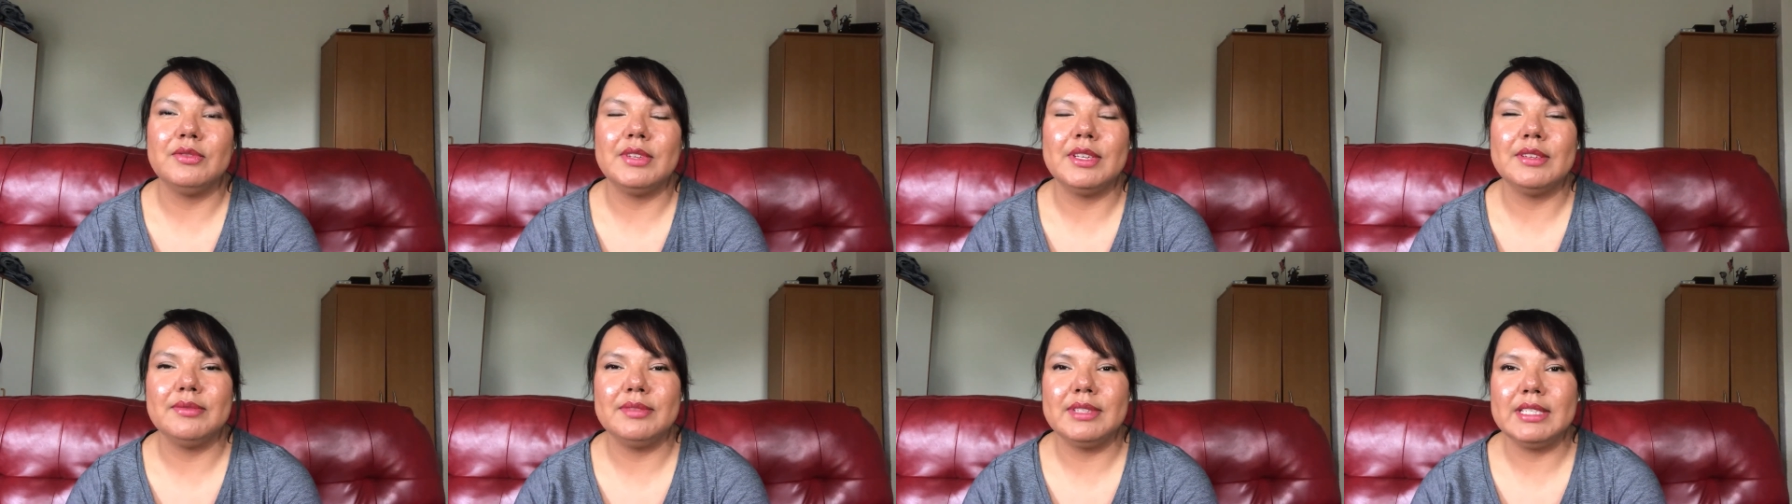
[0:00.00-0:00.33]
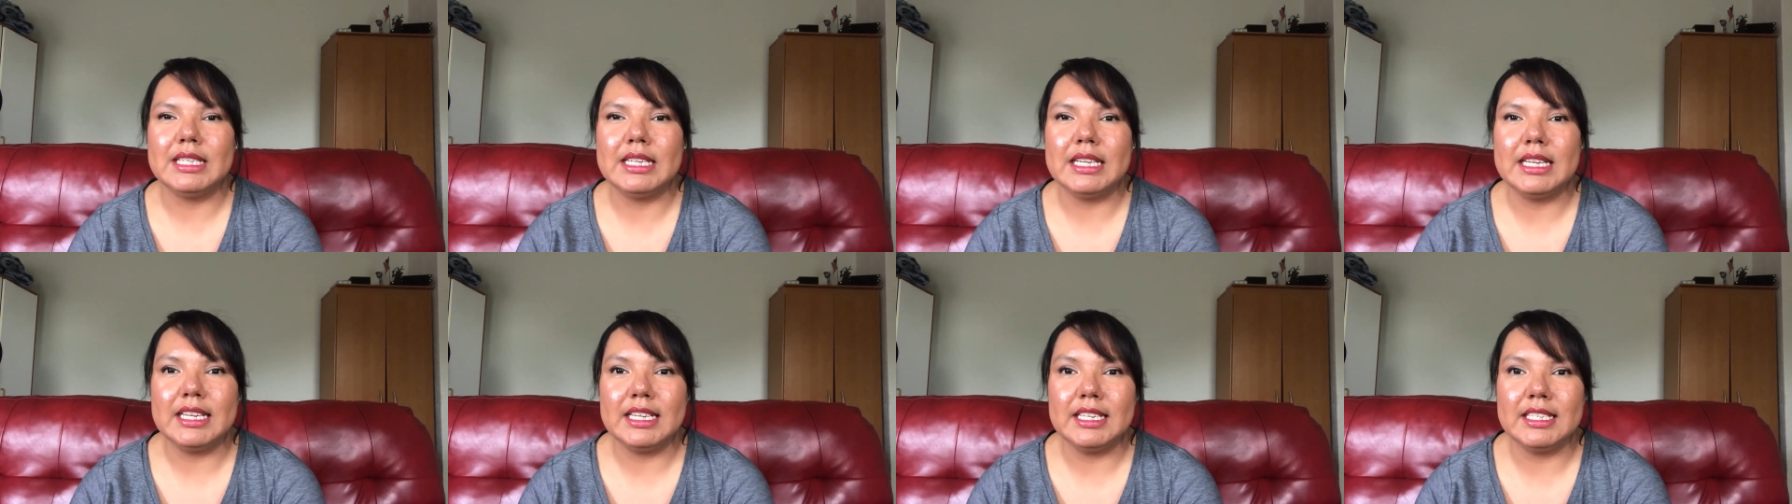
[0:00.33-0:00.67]

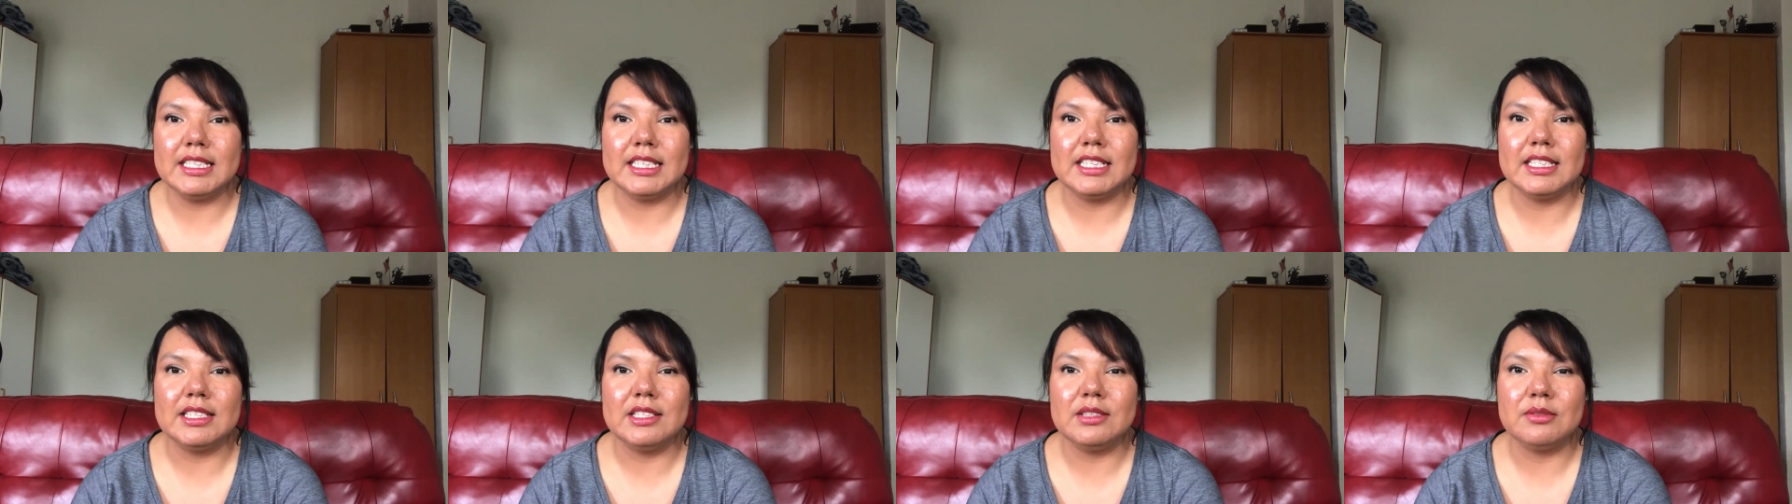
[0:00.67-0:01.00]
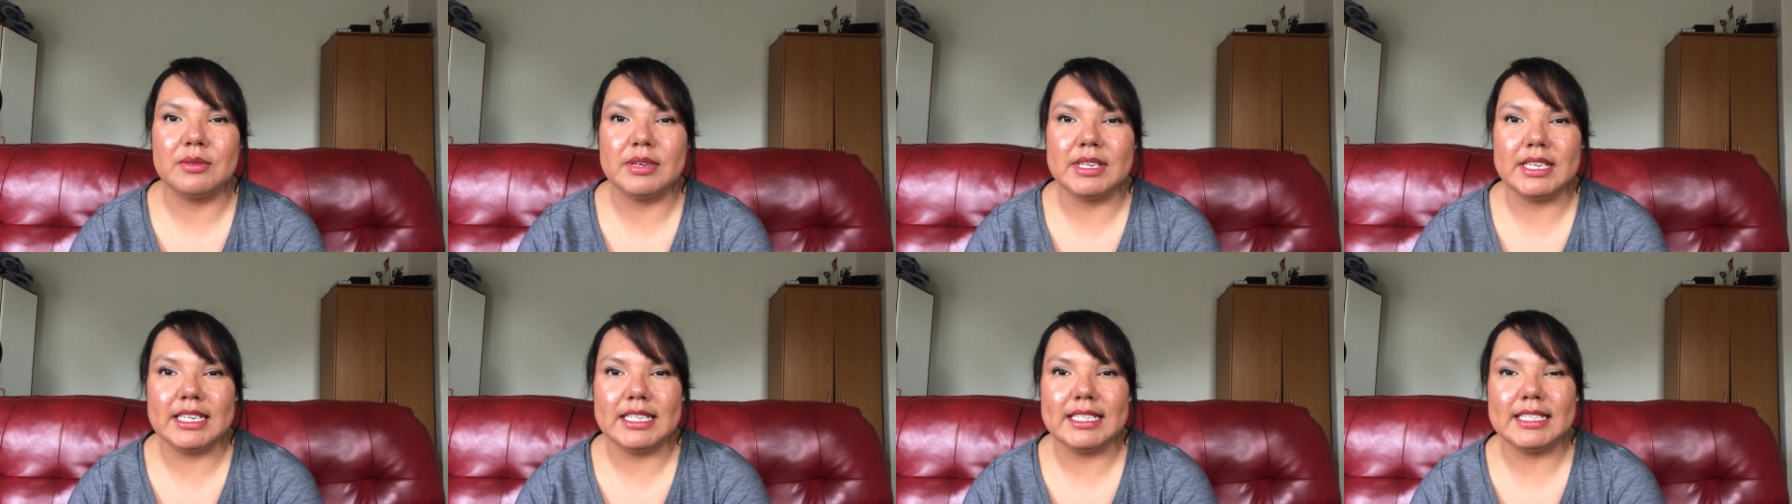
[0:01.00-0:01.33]
15 to
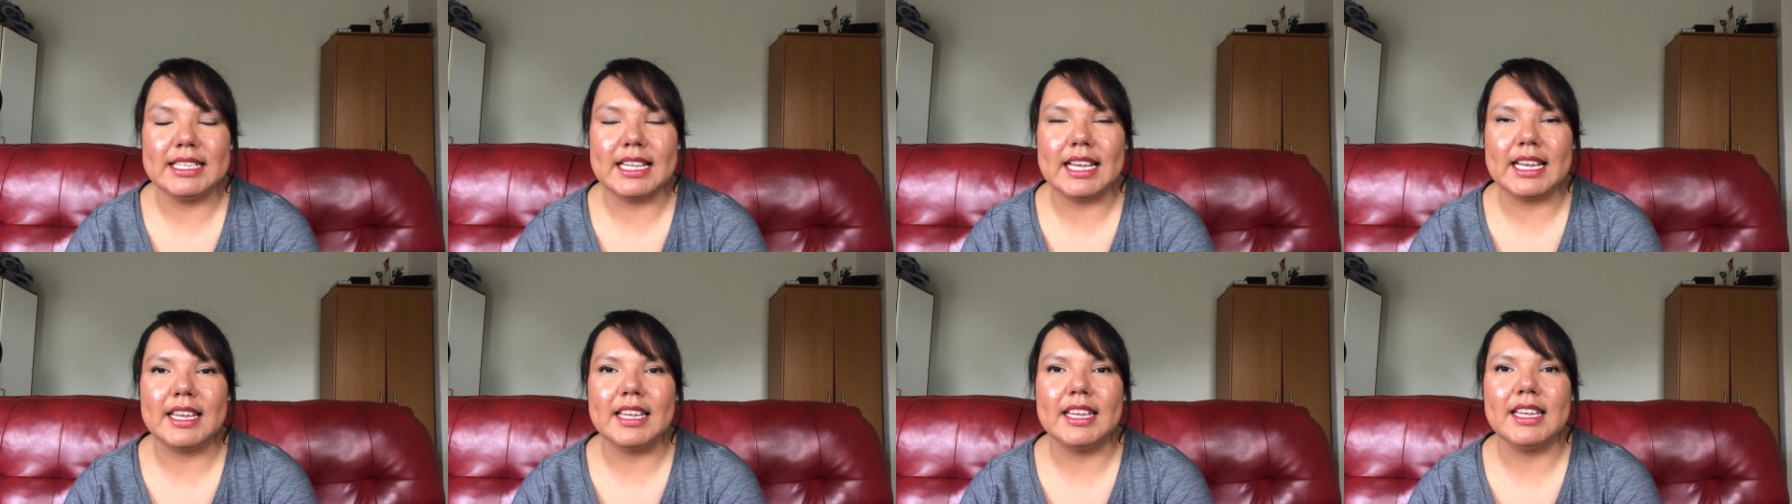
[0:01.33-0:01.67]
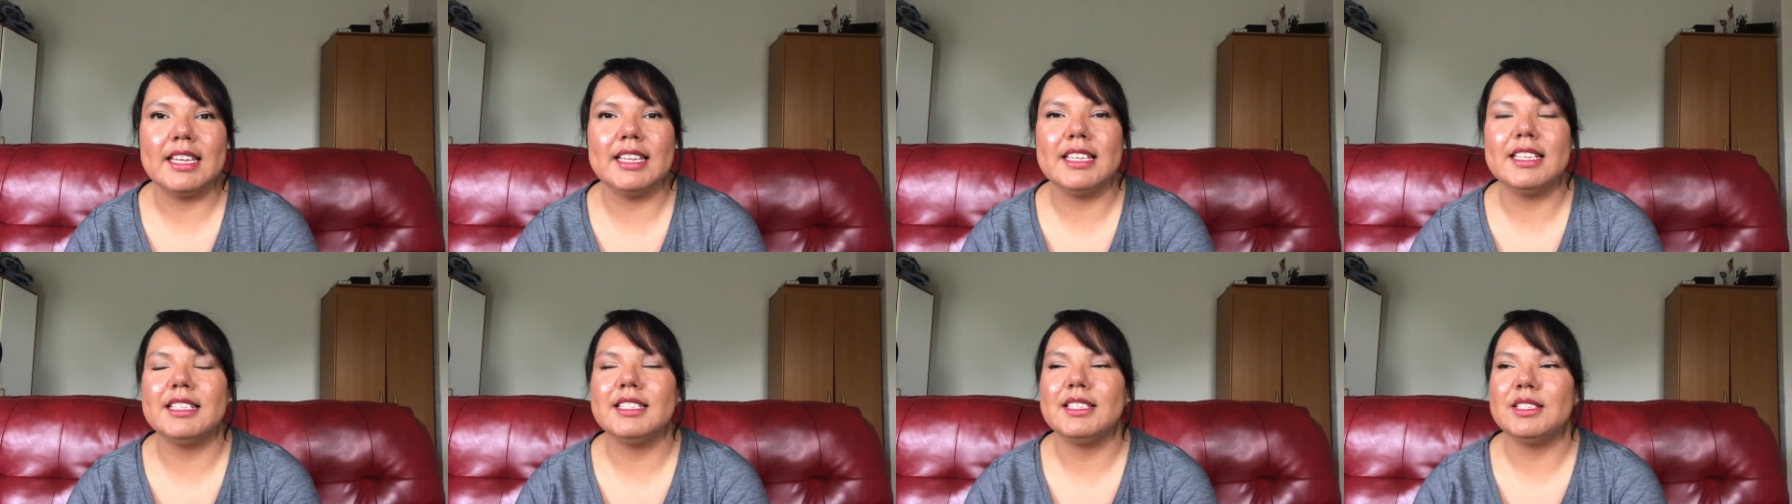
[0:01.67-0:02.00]
20
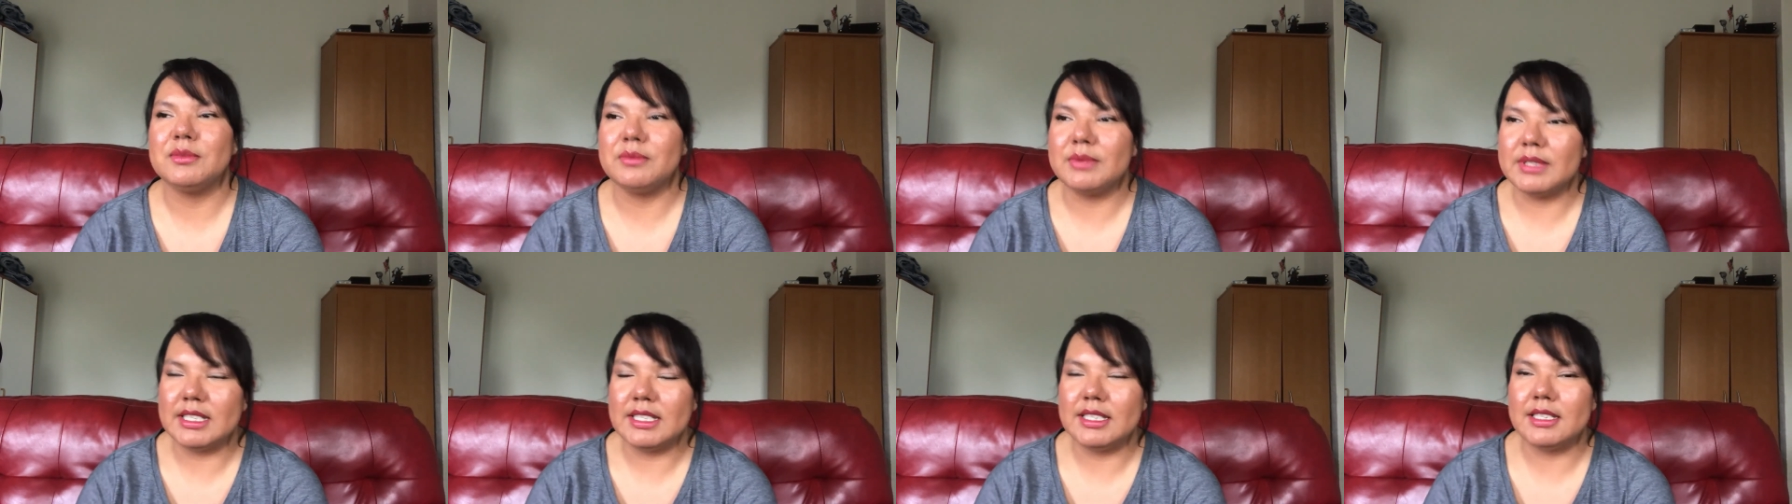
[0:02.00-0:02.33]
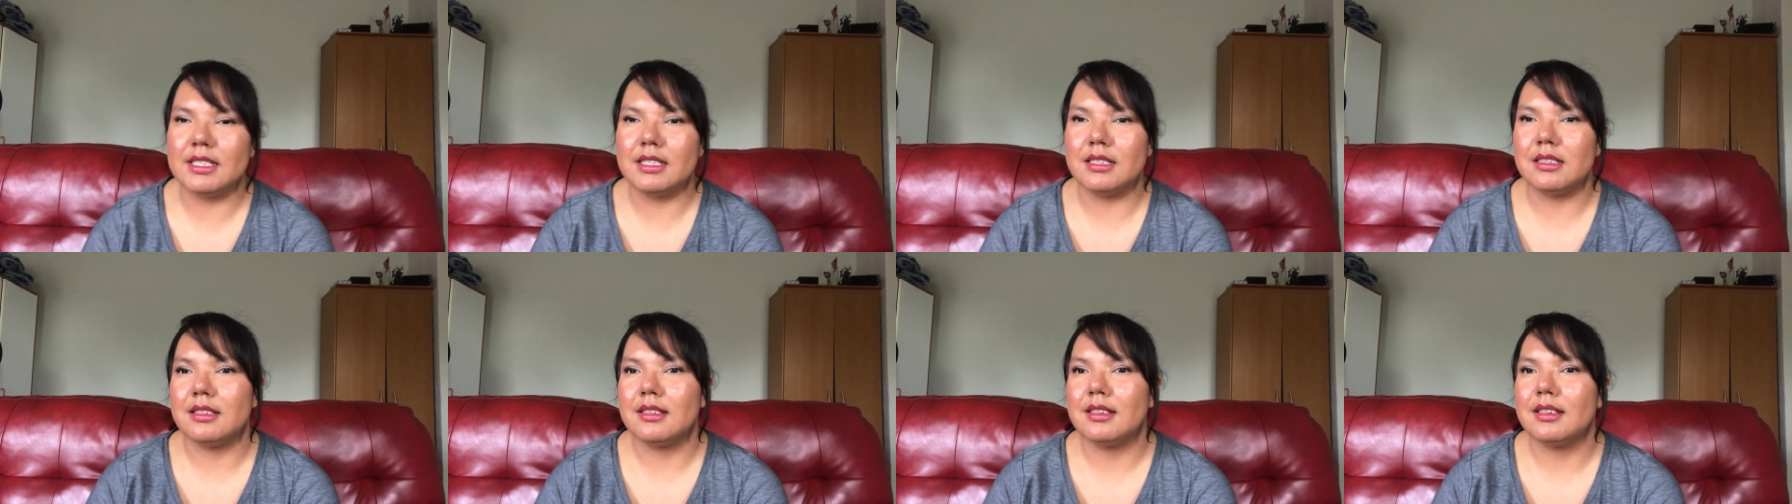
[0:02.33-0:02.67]
seconds,
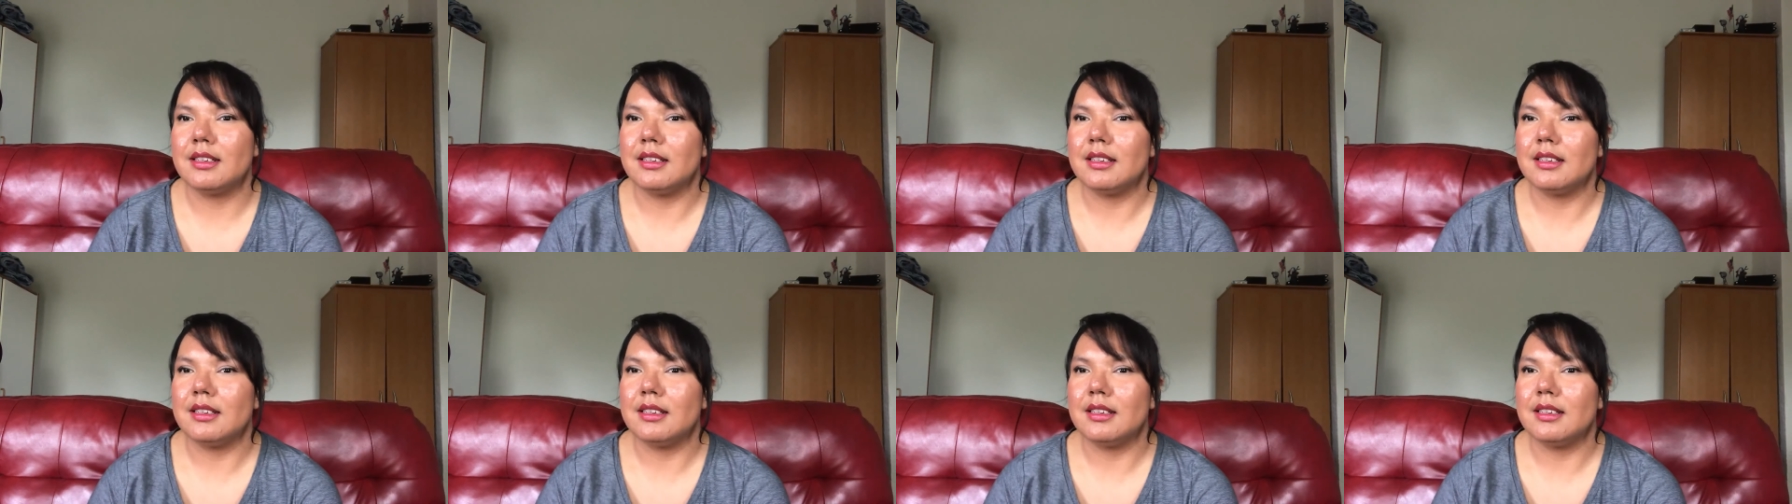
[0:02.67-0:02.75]
which